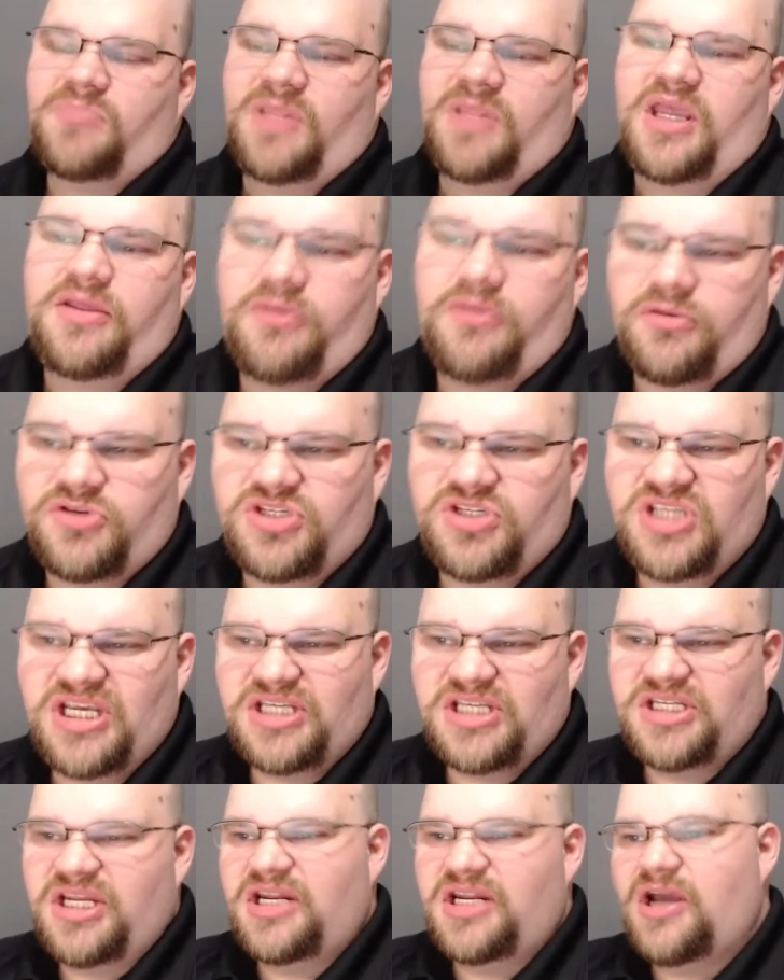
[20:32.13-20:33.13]
either
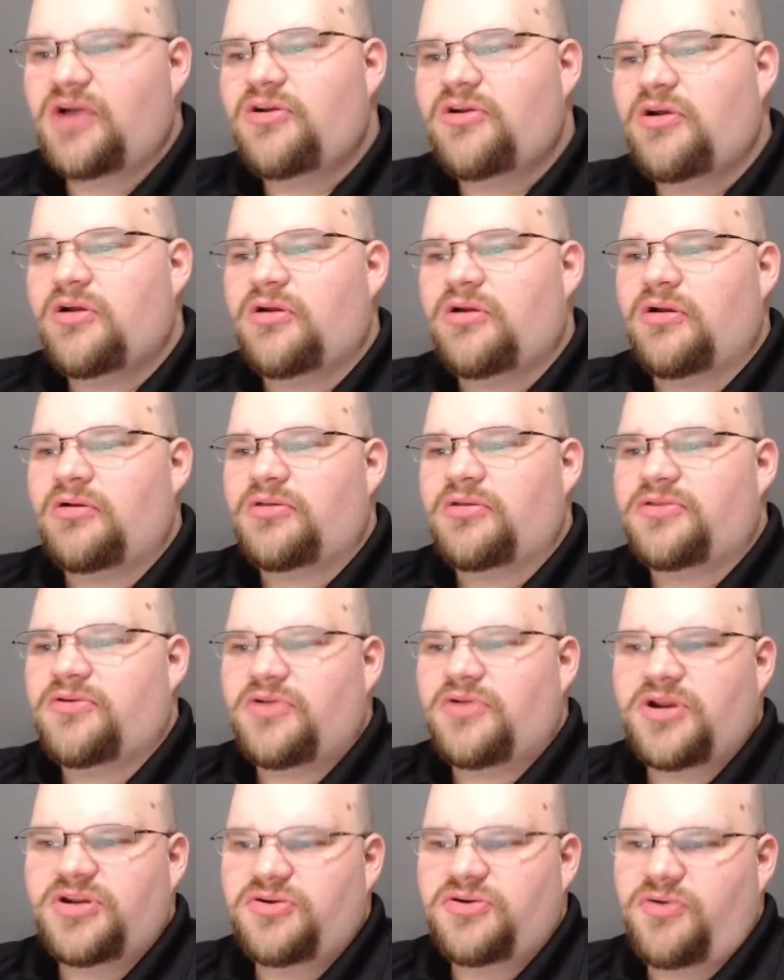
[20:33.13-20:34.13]
1,600 or
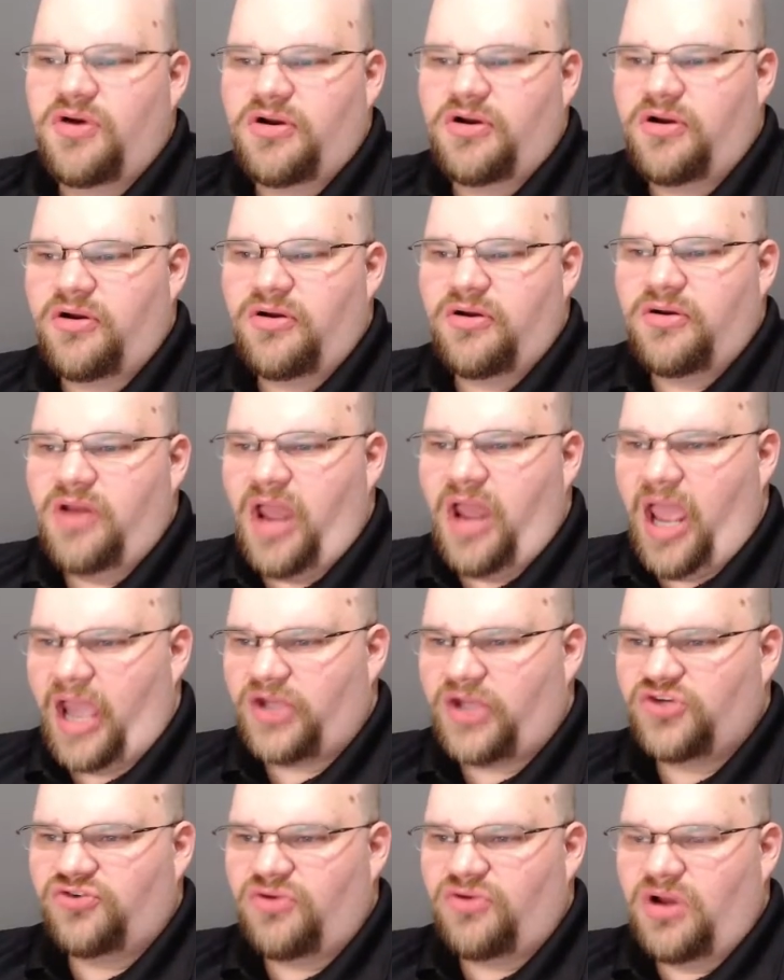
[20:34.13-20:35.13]
3,200
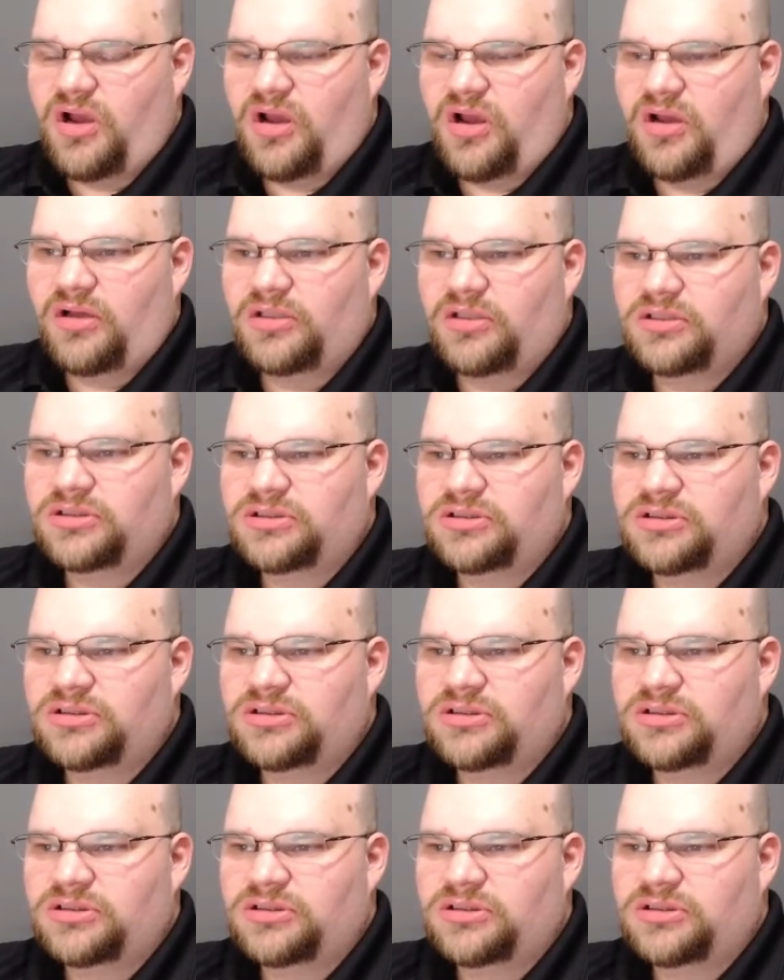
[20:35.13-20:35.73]
extra